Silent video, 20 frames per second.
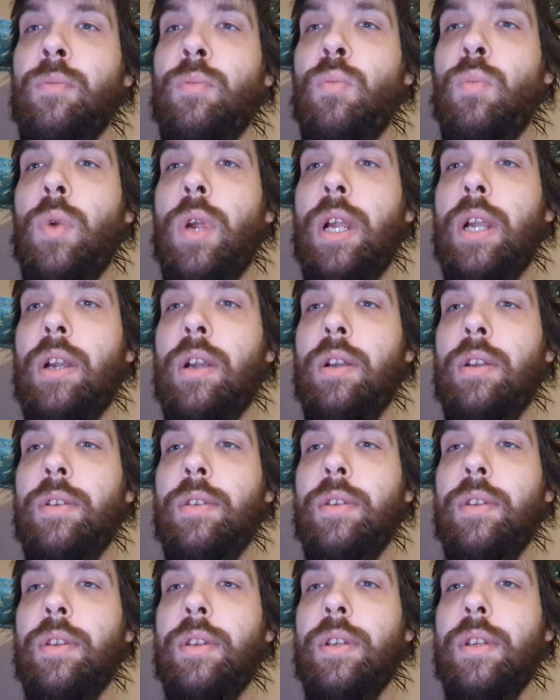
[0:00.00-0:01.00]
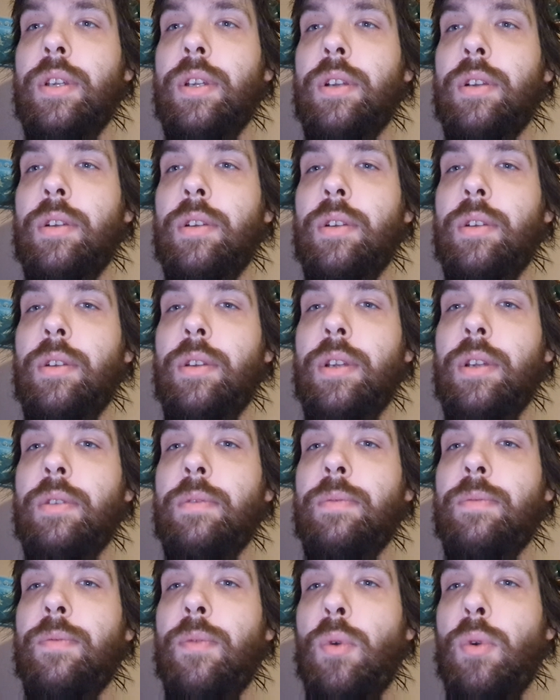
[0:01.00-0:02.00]
where you're
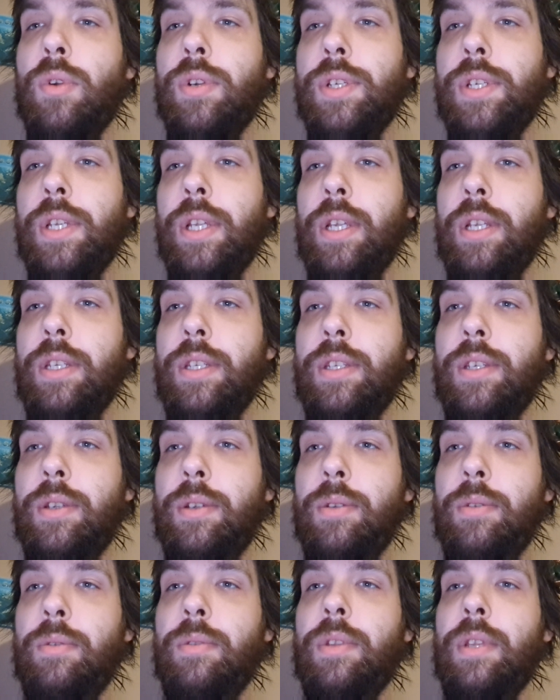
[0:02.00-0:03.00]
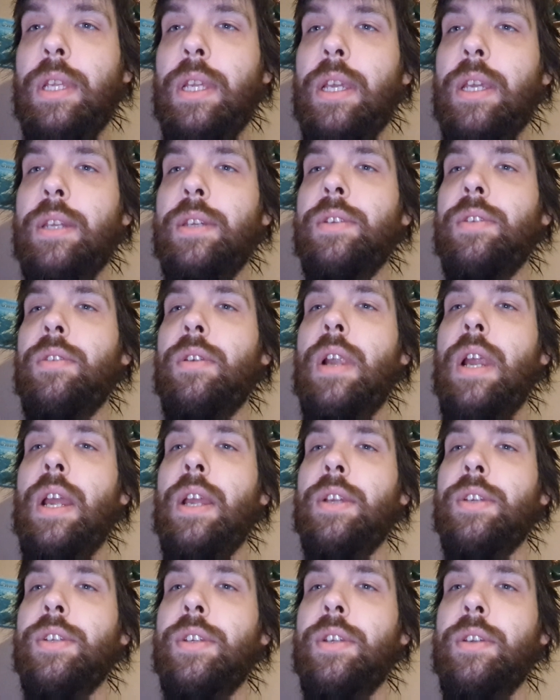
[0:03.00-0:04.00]
forced into the
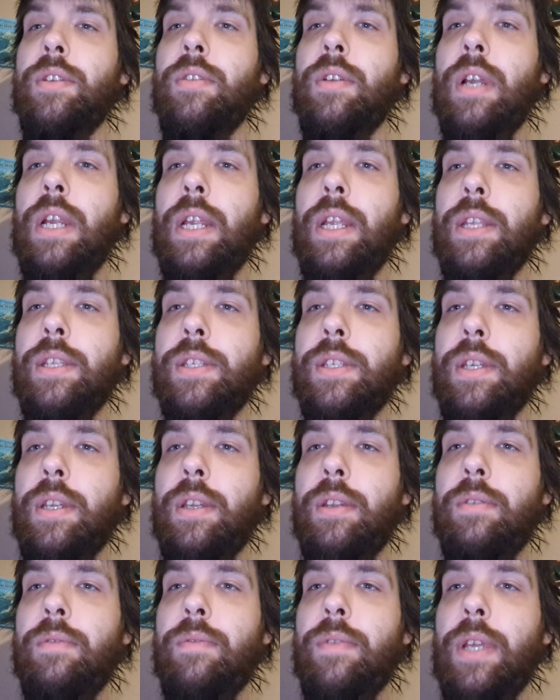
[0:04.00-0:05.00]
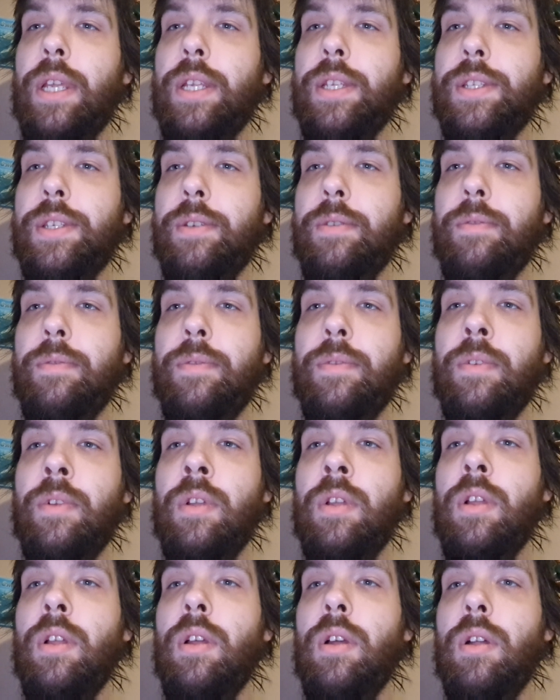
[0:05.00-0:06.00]
interaction, right? It's an invasive
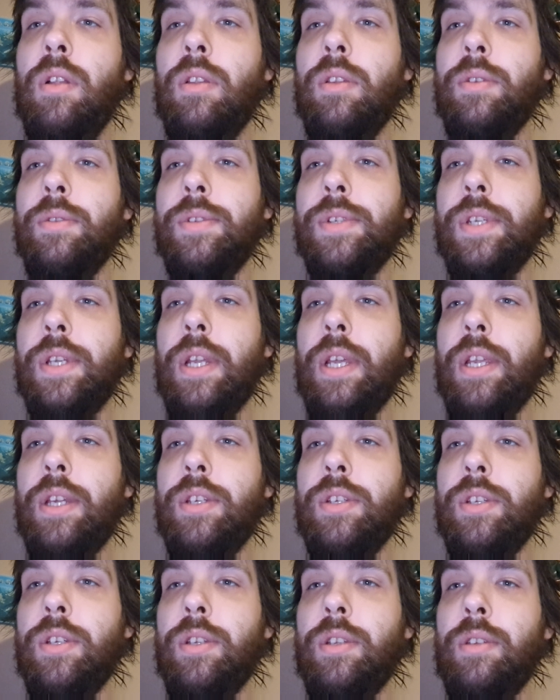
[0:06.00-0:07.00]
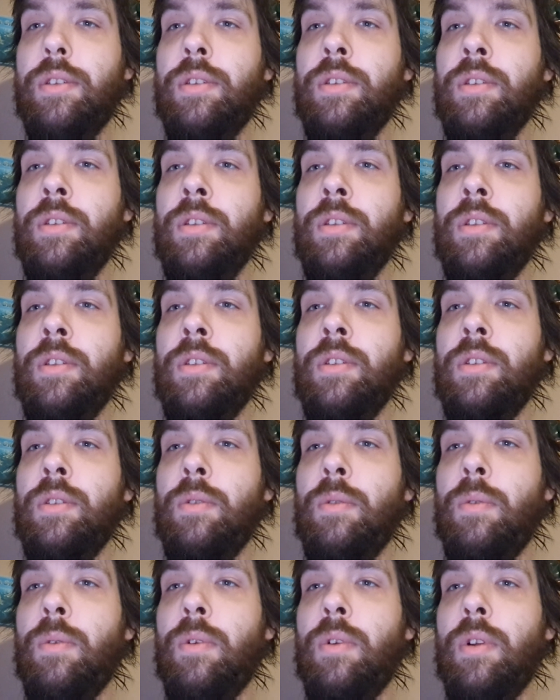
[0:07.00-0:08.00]
hallucination
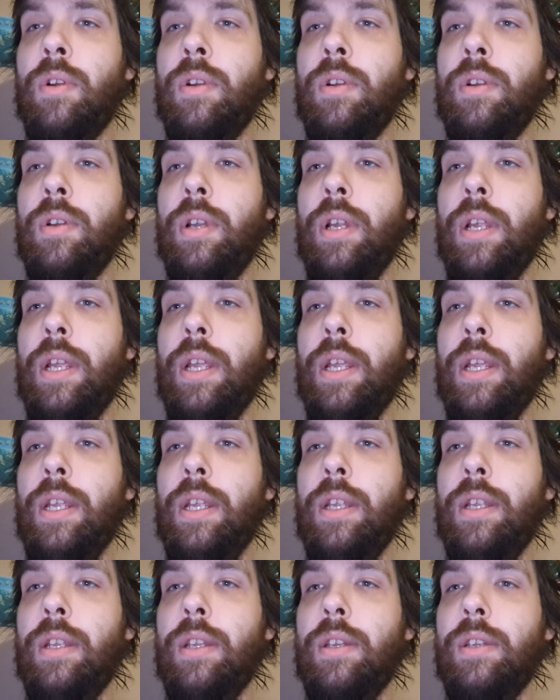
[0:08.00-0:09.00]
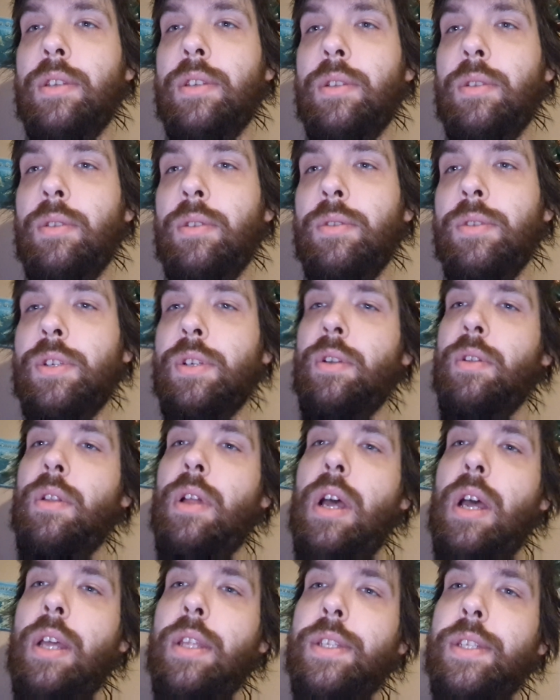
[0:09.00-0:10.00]
or a delusional
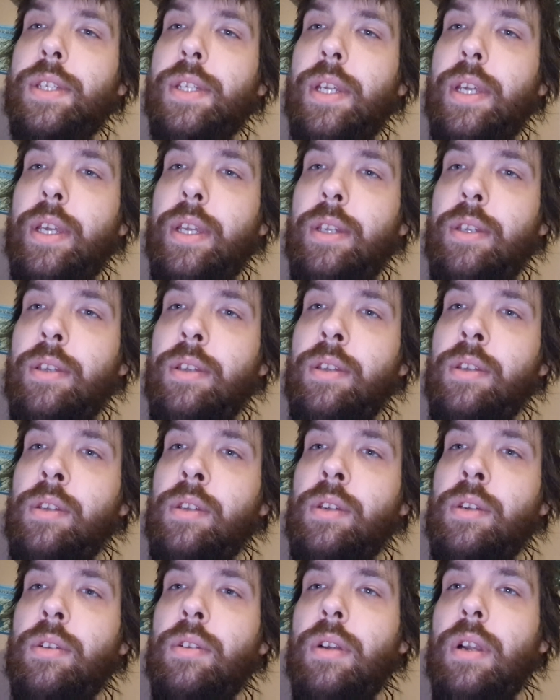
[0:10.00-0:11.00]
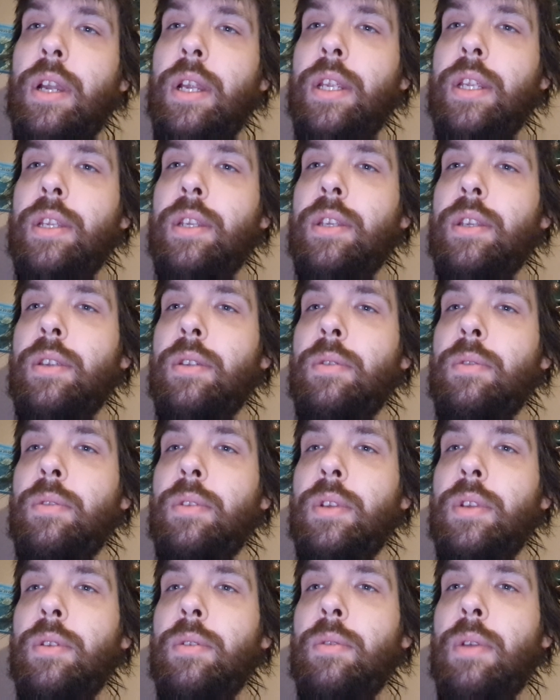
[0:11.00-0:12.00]
onset, right?
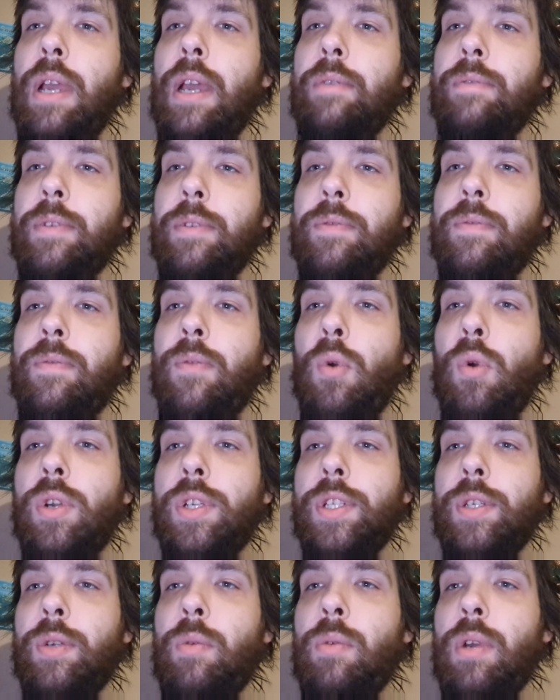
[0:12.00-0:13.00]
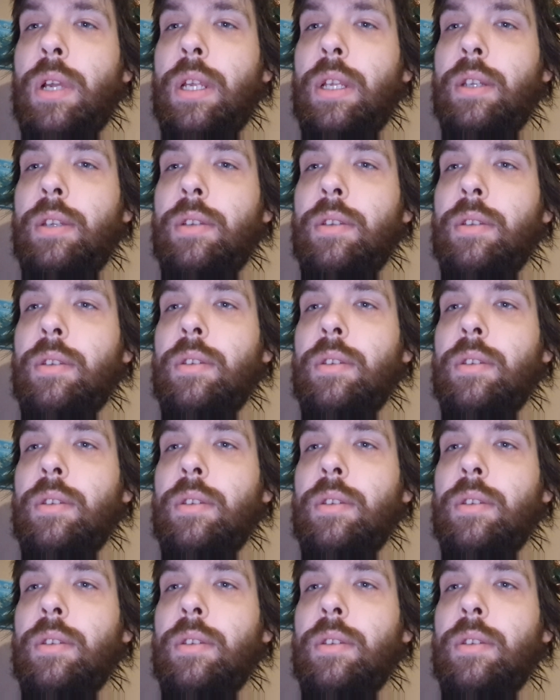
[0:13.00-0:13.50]
You have to force quit,